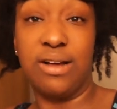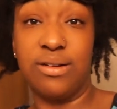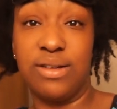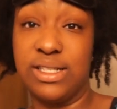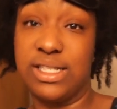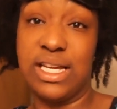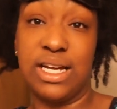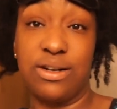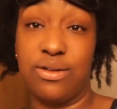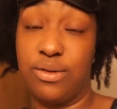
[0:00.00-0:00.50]

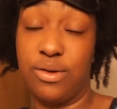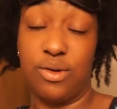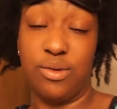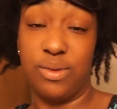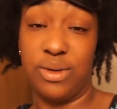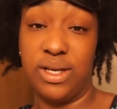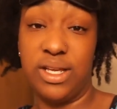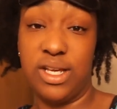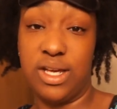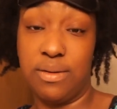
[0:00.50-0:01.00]
because I don't know
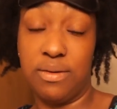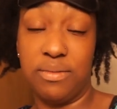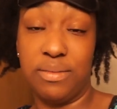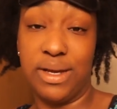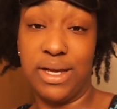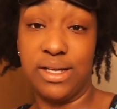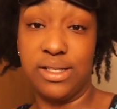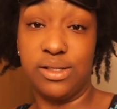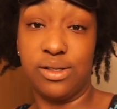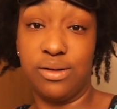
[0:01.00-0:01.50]
when he's coming
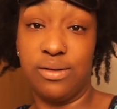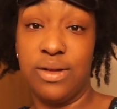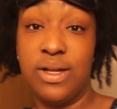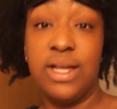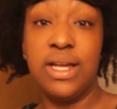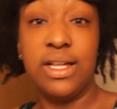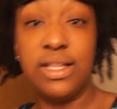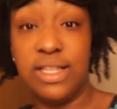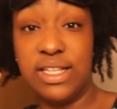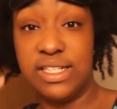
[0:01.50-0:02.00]
back. So
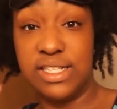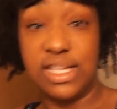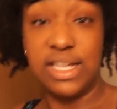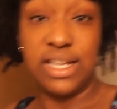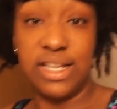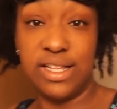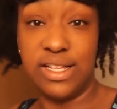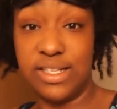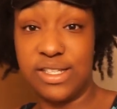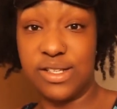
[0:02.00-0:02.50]
let's
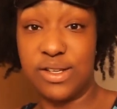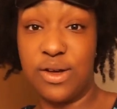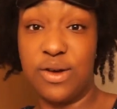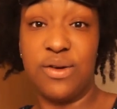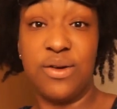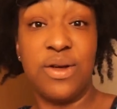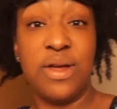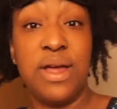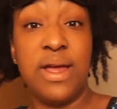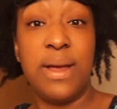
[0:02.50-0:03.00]
get it, let's
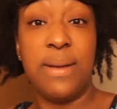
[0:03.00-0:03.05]
go.